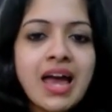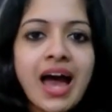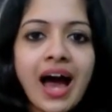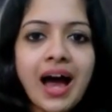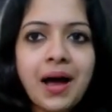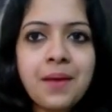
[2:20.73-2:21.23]

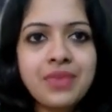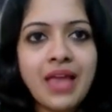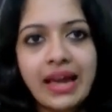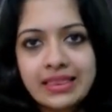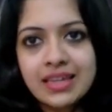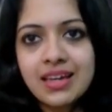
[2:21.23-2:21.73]

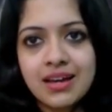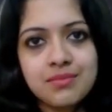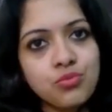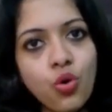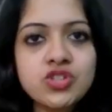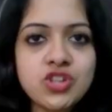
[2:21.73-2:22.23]
I think
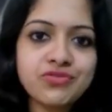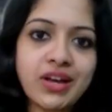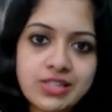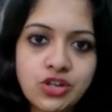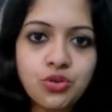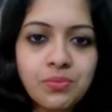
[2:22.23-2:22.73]
most of
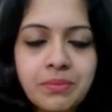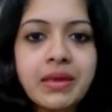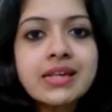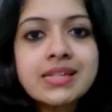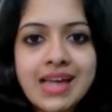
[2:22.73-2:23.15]
us human beings